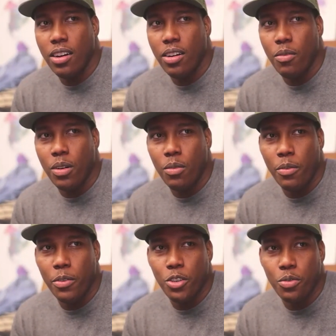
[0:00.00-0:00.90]
what,
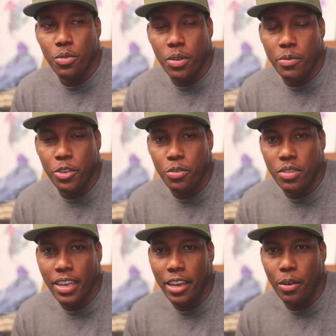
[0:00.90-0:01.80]
what would you what would you
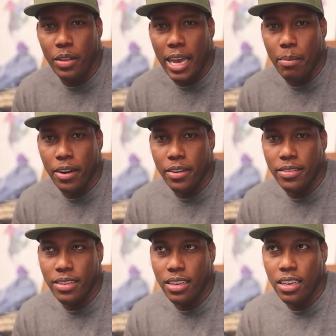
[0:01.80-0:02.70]
tell that
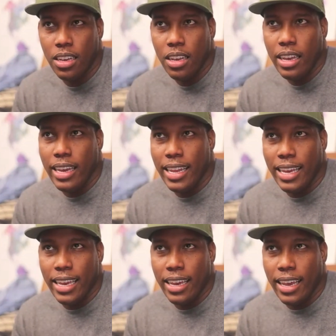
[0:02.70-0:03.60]
person? And
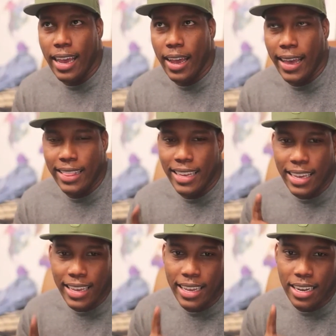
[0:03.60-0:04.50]
then at the
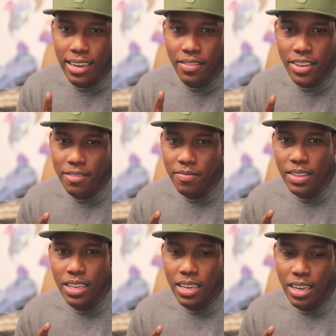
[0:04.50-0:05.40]
end of it,
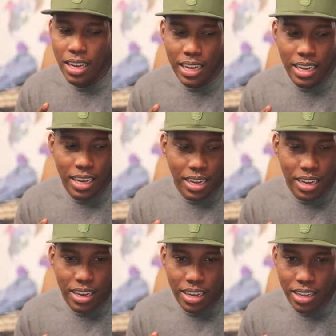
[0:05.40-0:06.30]

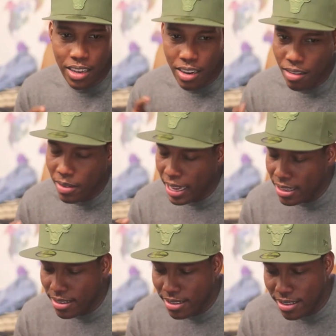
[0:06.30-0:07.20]
uh you know we got
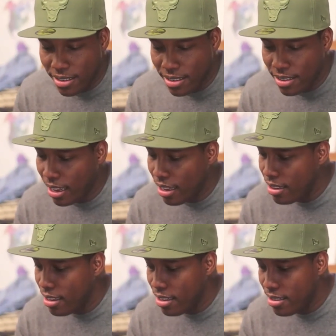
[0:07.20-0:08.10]
this this this,
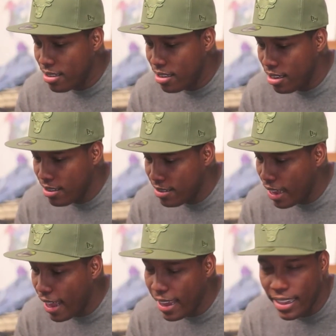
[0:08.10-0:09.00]
this, this
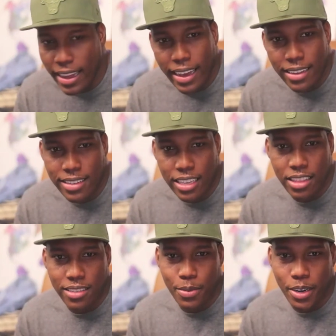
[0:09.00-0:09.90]
taglines
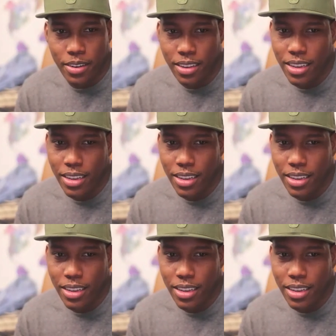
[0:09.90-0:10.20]
get this work